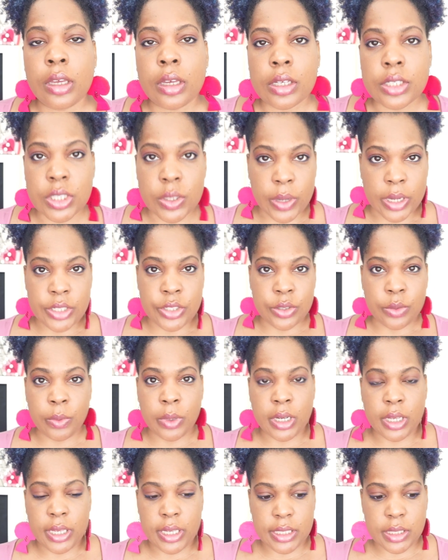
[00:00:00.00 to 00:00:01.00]
So I do
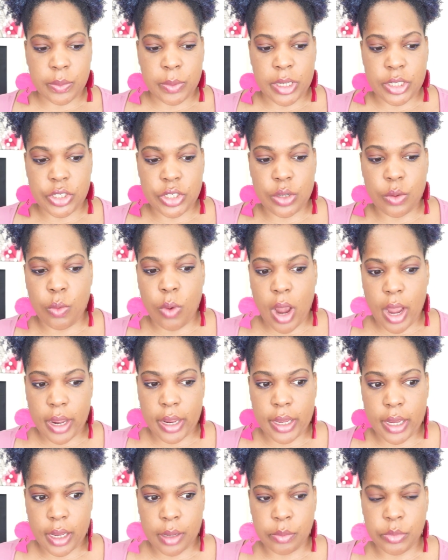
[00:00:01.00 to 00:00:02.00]
want to explain to you
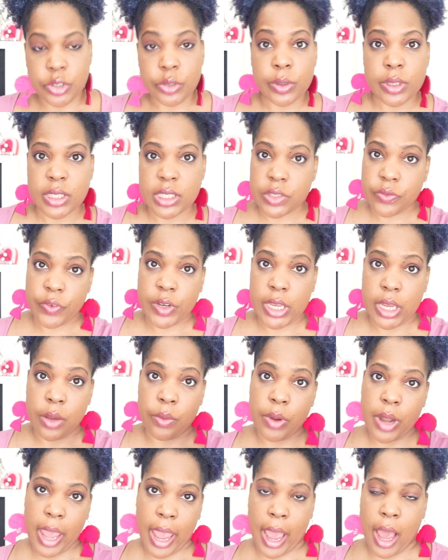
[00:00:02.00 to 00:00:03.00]
why I'm doing this video
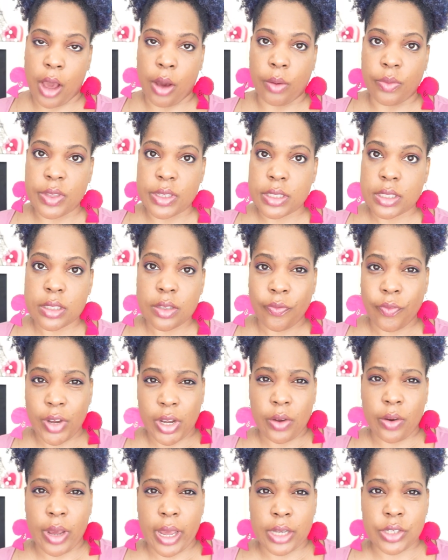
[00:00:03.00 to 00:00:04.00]
now. This is a
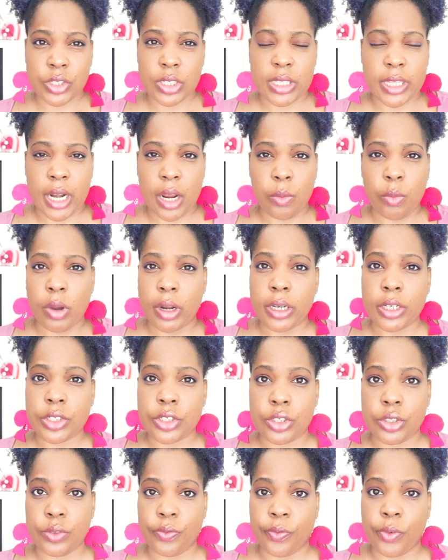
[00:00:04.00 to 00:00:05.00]
video actually that I wanted to
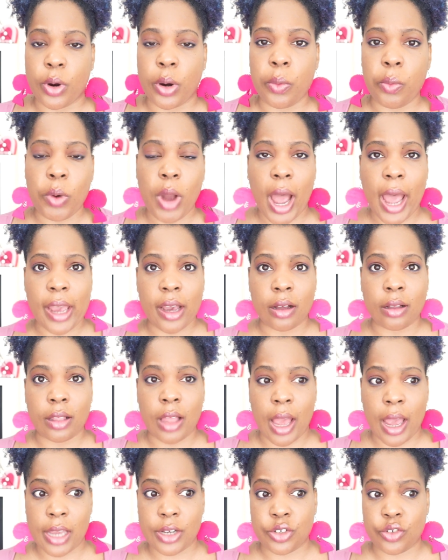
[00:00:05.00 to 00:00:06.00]
do for a while.
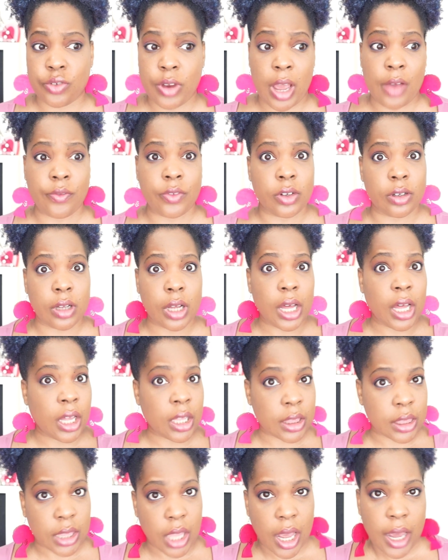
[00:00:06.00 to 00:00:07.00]
I travel a
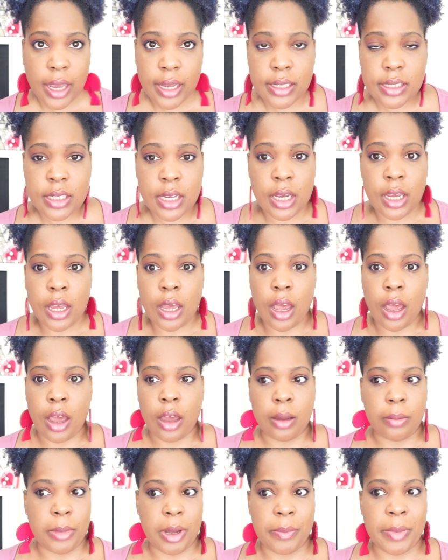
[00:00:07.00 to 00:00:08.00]
lot.
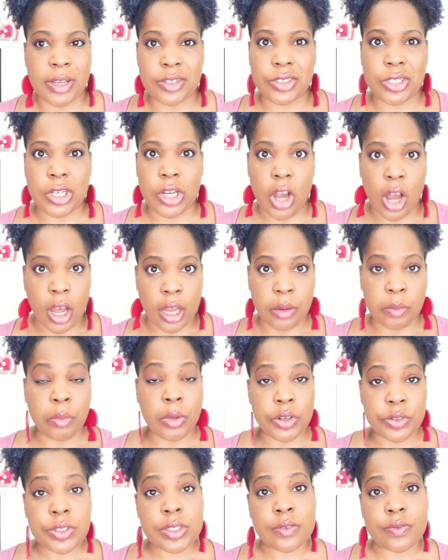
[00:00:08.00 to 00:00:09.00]
I'm actually gone
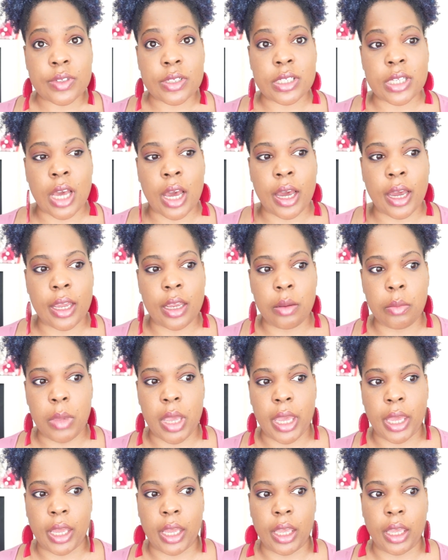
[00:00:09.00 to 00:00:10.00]
most of the time
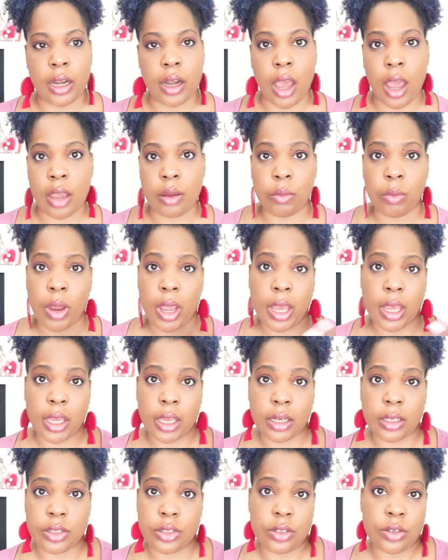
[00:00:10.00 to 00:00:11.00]
and I
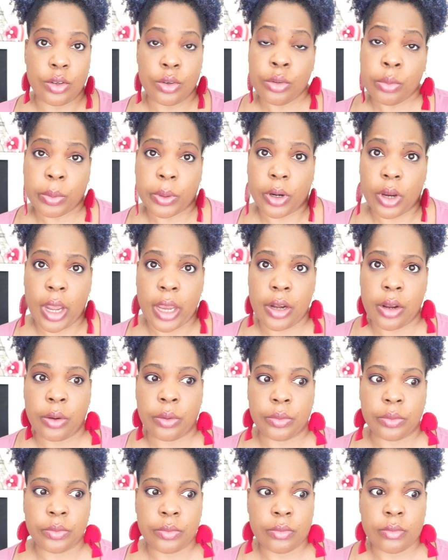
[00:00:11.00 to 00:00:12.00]
ride Uber. I
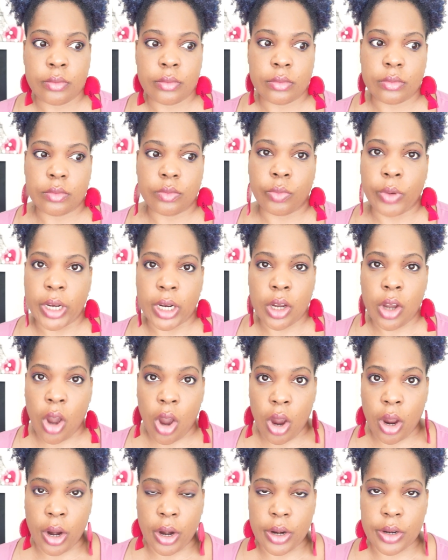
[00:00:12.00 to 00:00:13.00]
don't rent
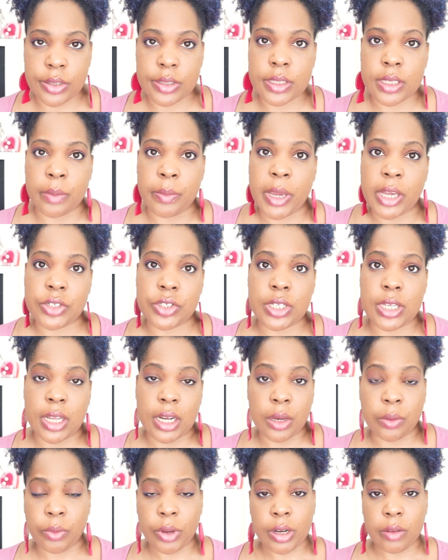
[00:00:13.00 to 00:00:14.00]
cars. I'm actually
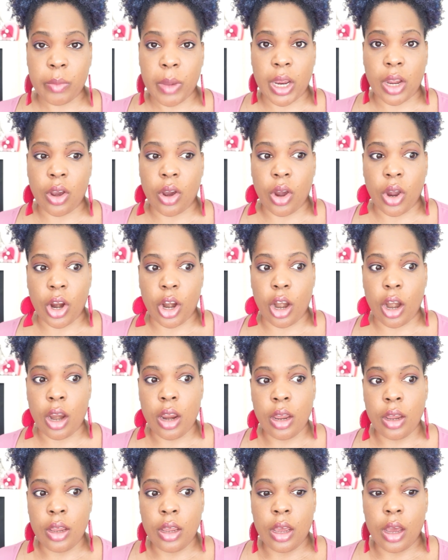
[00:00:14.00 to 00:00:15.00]
getting rid of my car
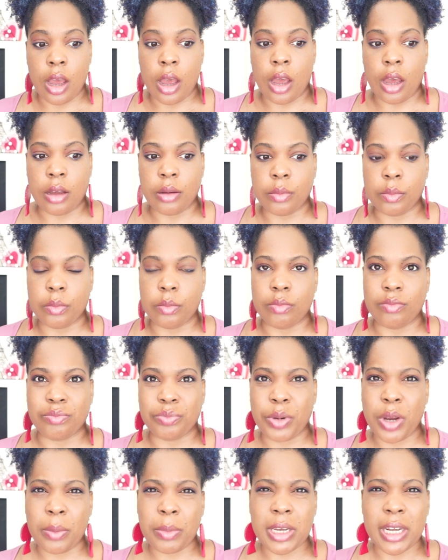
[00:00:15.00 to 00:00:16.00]

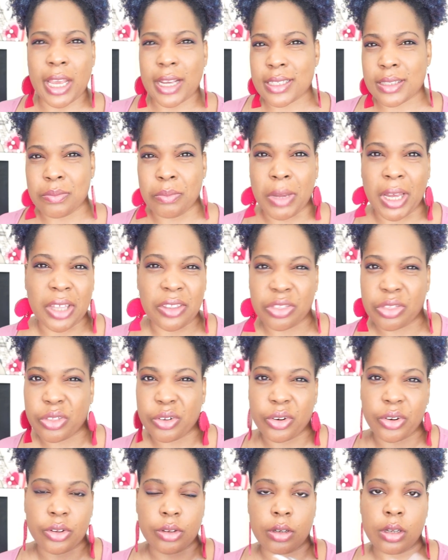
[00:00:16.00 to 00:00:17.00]
probably next month
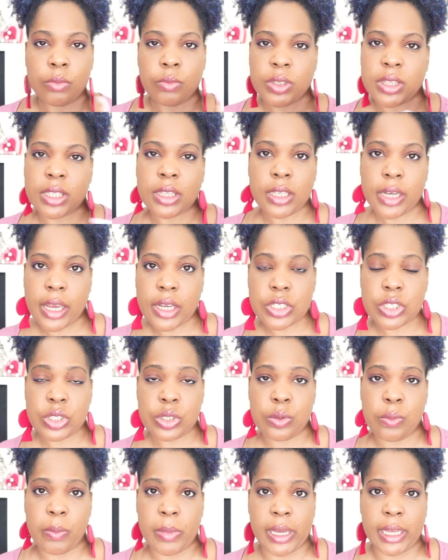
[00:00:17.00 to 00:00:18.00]
or within the next
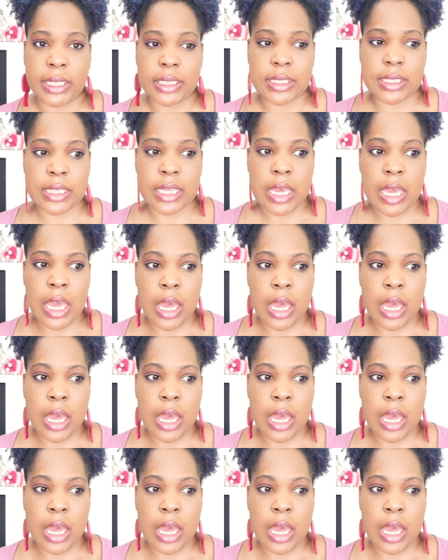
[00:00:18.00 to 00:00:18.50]
2 months.